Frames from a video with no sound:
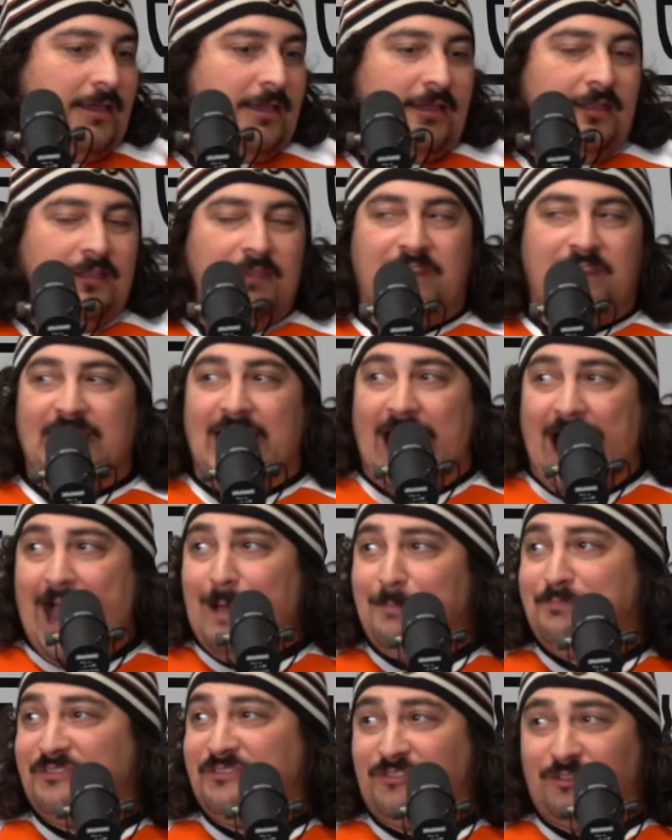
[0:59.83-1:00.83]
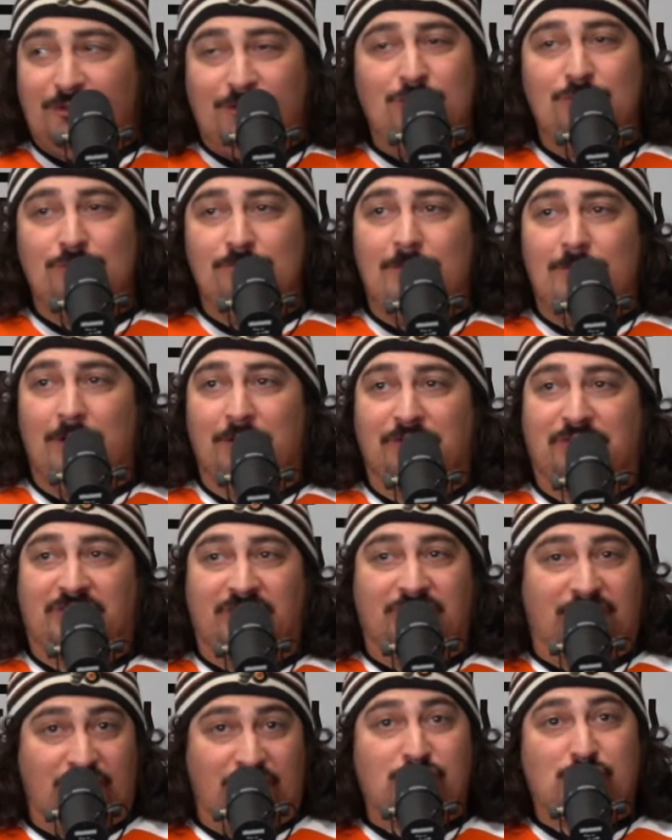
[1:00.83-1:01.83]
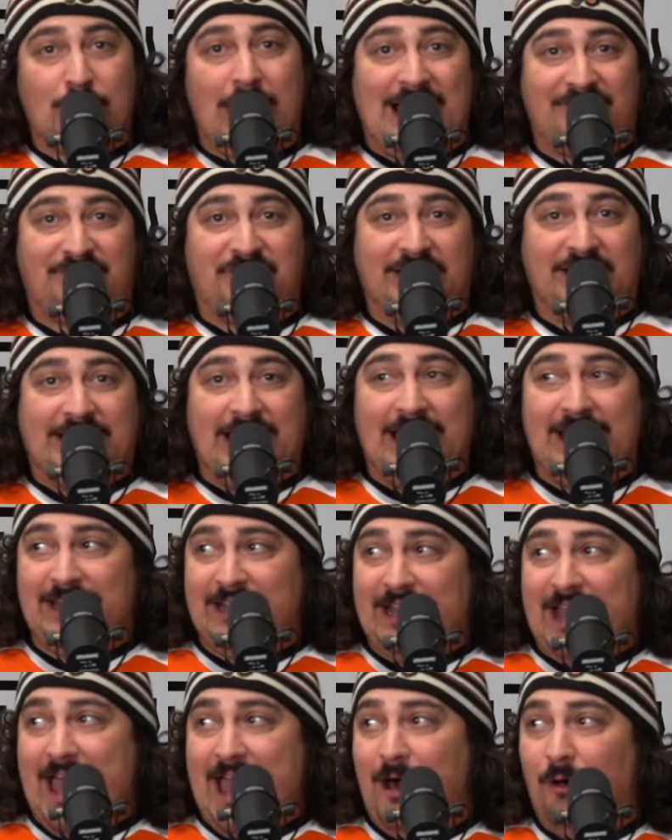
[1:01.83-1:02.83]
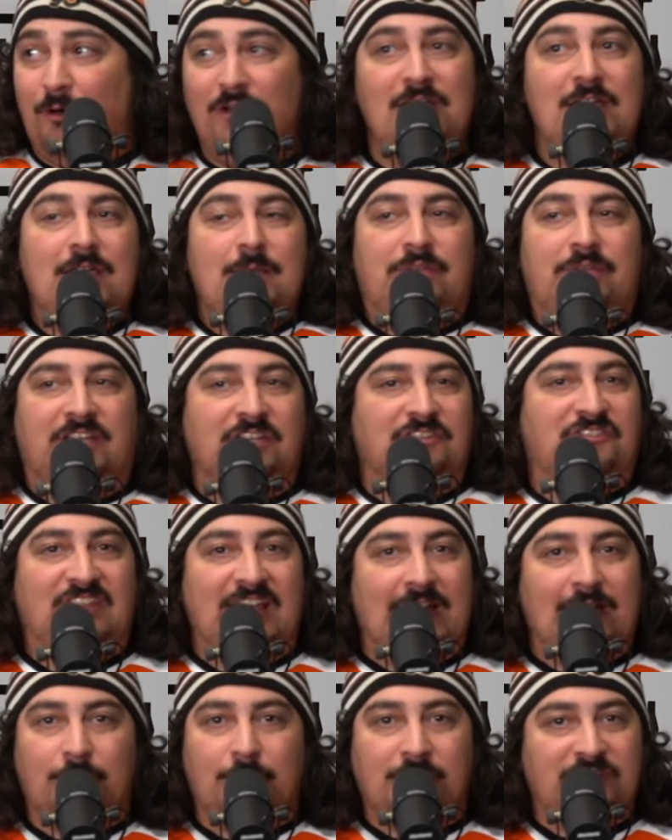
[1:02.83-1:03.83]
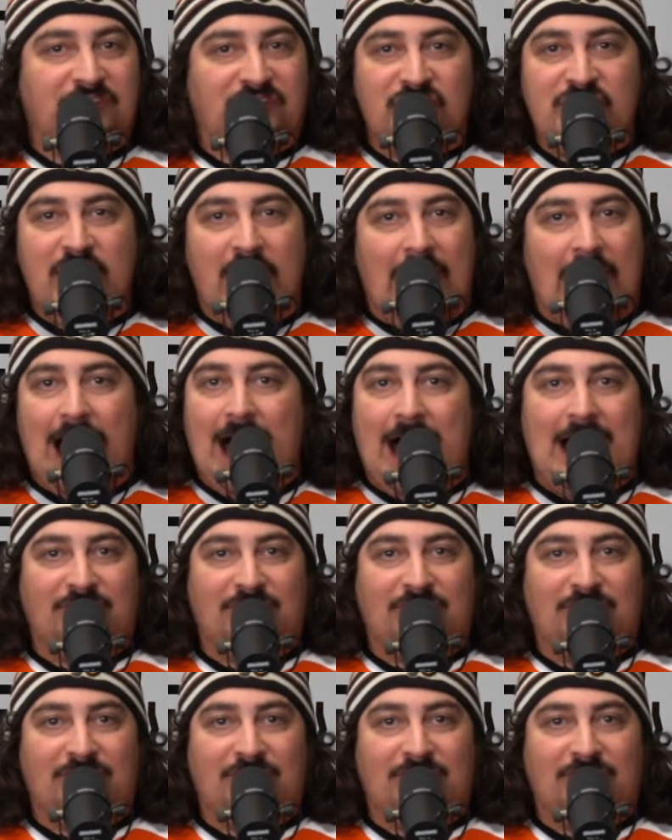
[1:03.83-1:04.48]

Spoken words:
the absolute worst is the traffic getting out, because there was not